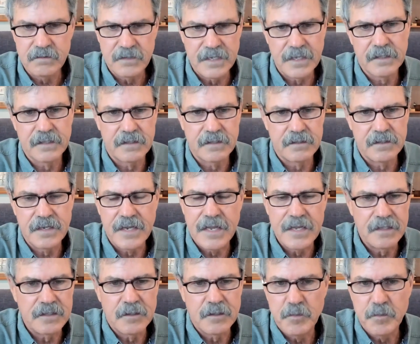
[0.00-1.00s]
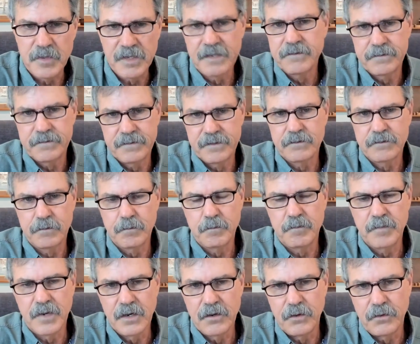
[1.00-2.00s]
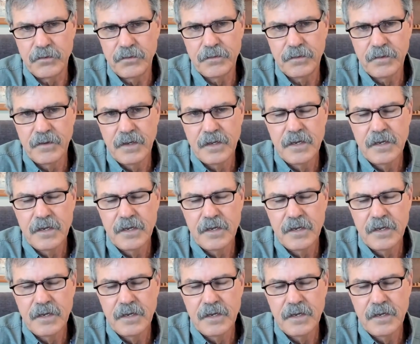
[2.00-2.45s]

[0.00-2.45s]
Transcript: get gain the benefits of both